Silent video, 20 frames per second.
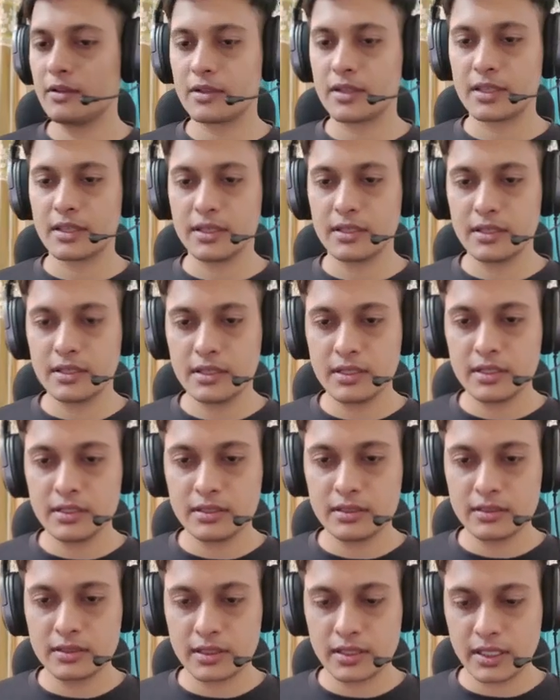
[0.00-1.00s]
Okay,
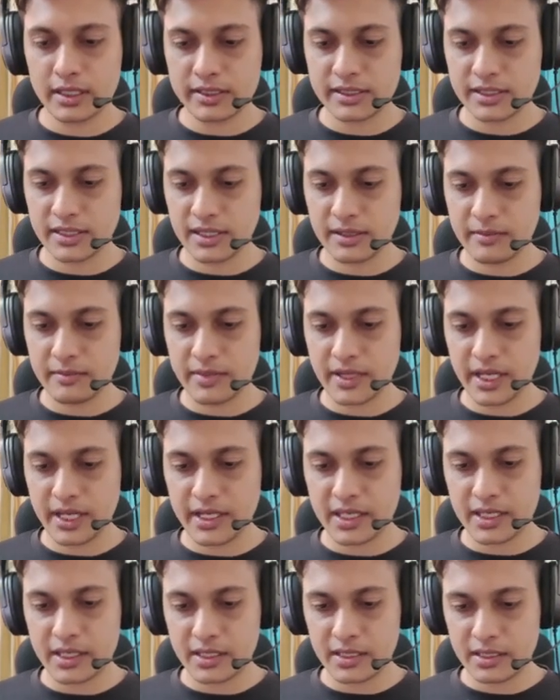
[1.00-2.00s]
so let's come
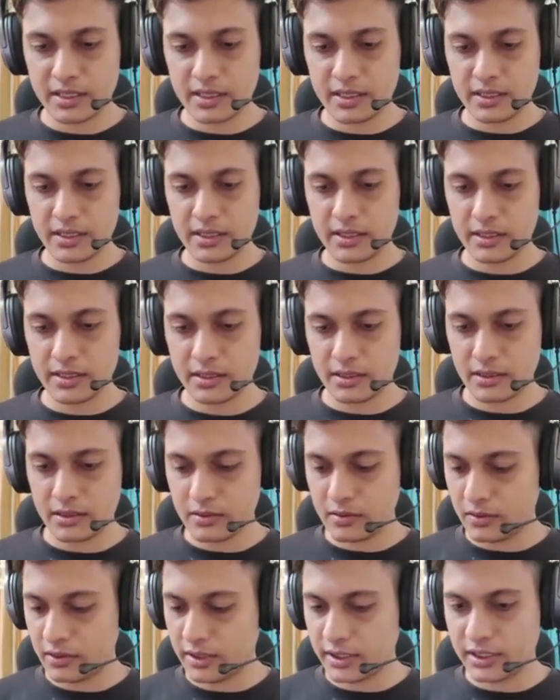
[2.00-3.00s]
back here and
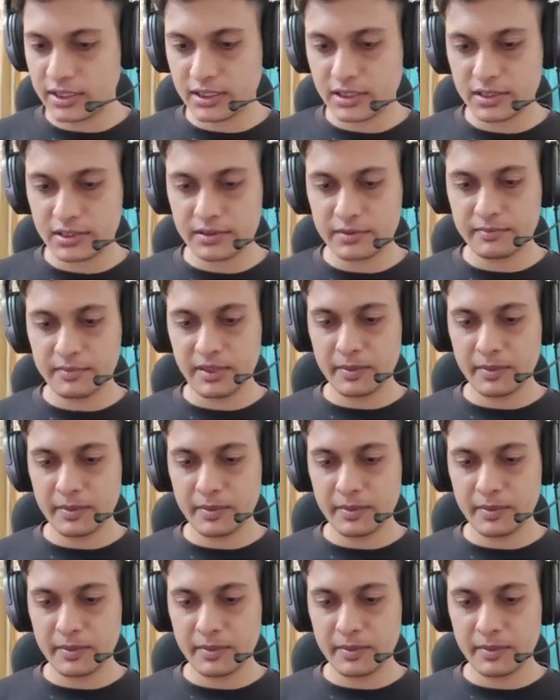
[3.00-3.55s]
do this